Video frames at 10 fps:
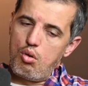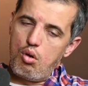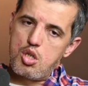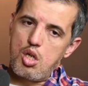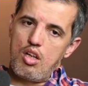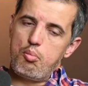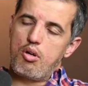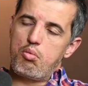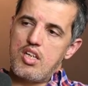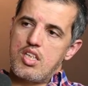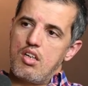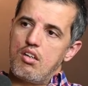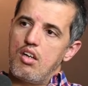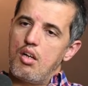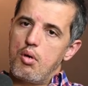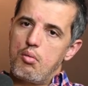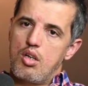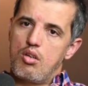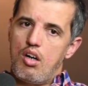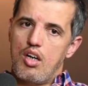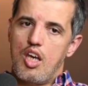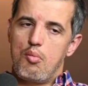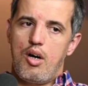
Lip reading: coach, Olympic wrestler, and we were talking